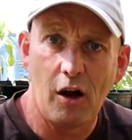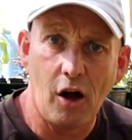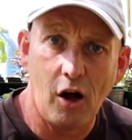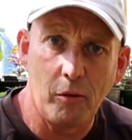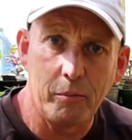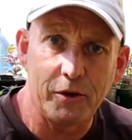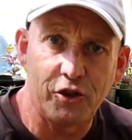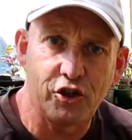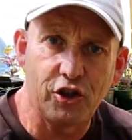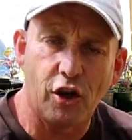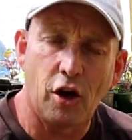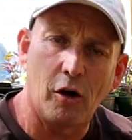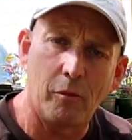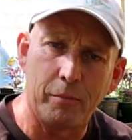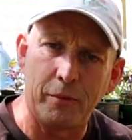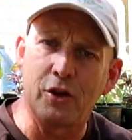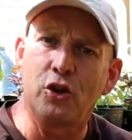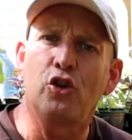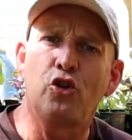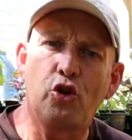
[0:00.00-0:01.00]
I'll be sh
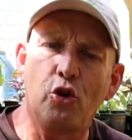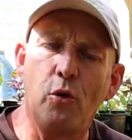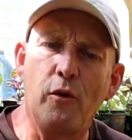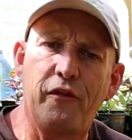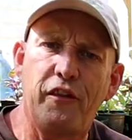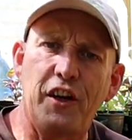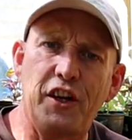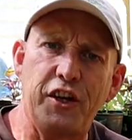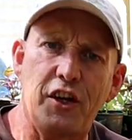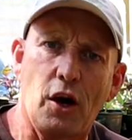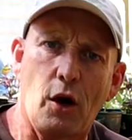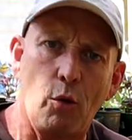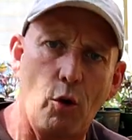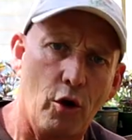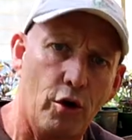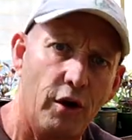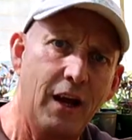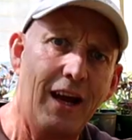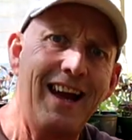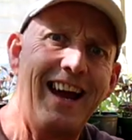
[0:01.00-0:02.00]
I'm going to do a video
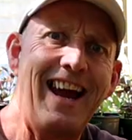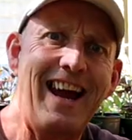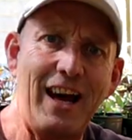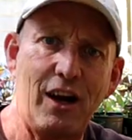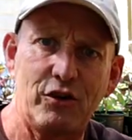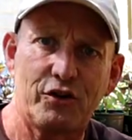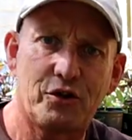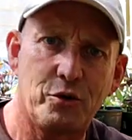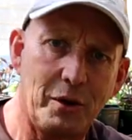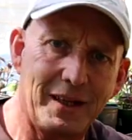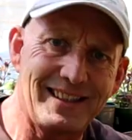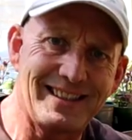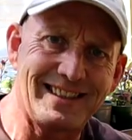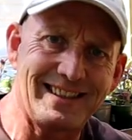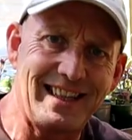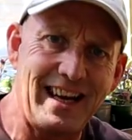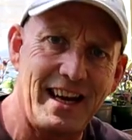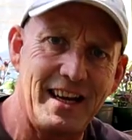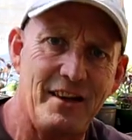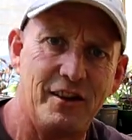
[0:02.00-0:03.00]
on how to
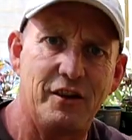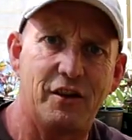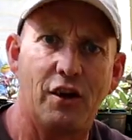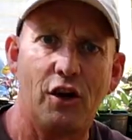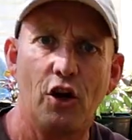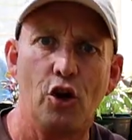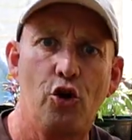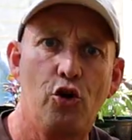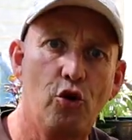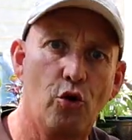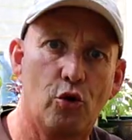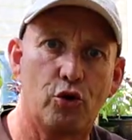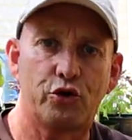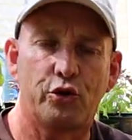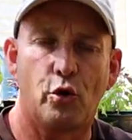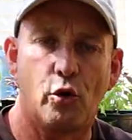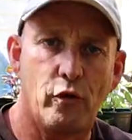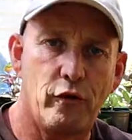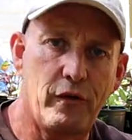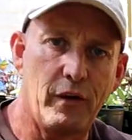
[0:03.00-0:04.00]
extend your
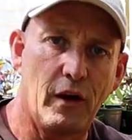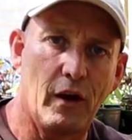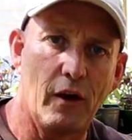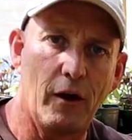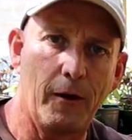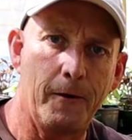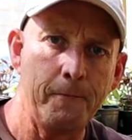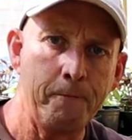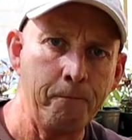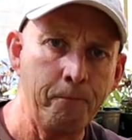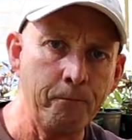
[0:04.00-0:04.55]
sort of uh,